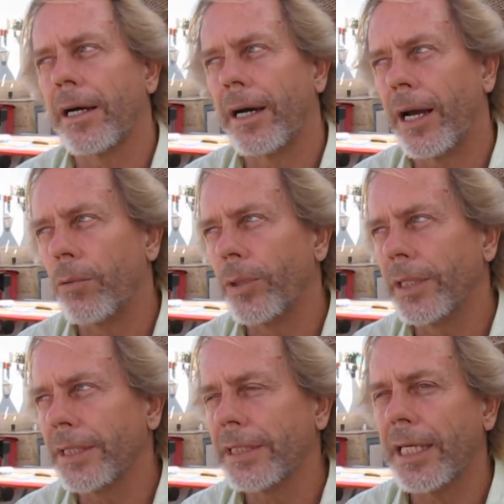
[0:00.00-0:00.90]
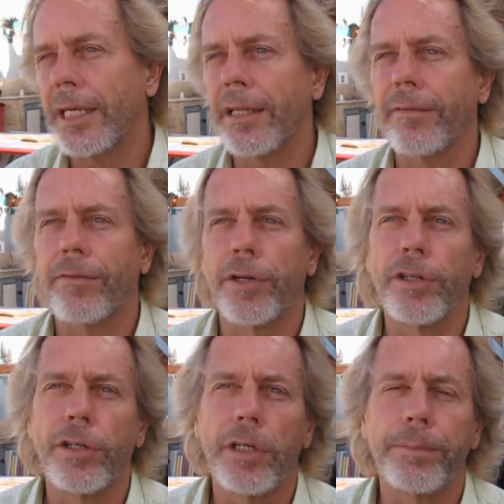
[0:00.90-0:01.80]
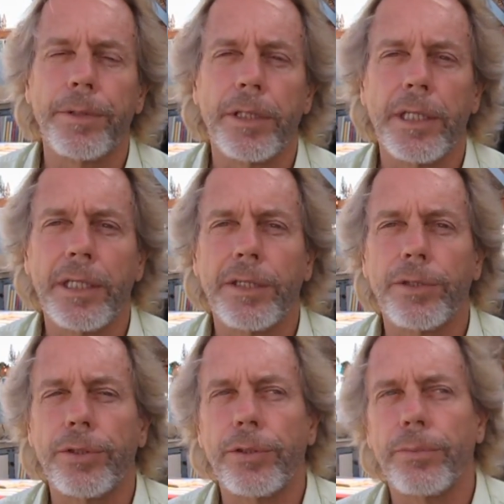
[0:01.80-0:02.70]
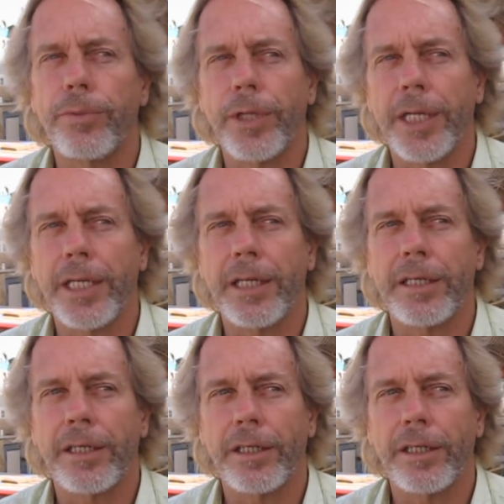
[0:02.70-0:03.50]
I will say that for Europe, you need to bring